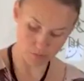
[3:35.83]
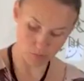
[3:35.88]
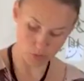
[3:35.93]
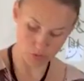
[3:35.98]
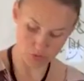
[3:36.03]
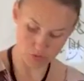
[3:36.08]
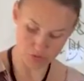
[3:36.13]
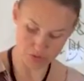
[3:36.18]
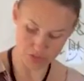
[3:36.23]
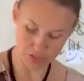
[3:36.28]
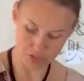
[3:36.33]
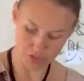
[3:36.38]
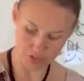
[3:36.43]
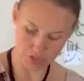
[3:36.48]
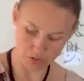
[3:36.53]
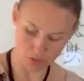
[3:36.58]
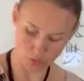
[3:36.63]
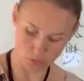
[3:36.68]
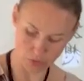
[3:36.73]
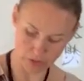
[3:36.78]
more
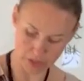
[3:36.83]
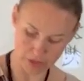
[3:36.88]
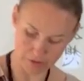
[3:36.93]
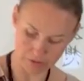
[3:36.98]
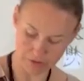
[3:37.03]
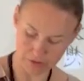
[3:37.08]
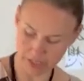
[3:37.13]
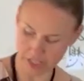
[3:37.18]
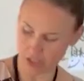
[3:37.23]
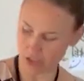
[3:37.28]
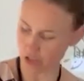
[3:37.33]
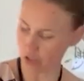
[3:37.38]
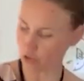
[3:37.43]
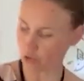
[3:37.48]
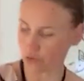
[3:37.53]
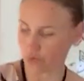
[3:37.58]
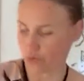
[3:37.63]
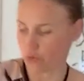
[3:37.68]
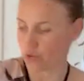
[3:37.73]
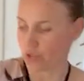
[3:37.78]
traditional way of arranging it.
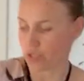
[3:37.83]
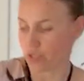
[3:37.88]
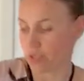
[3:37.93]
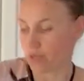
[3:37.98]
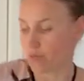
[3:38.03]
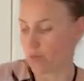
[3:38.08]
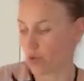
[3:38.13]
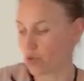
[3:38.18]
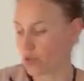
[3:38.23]
Of course, in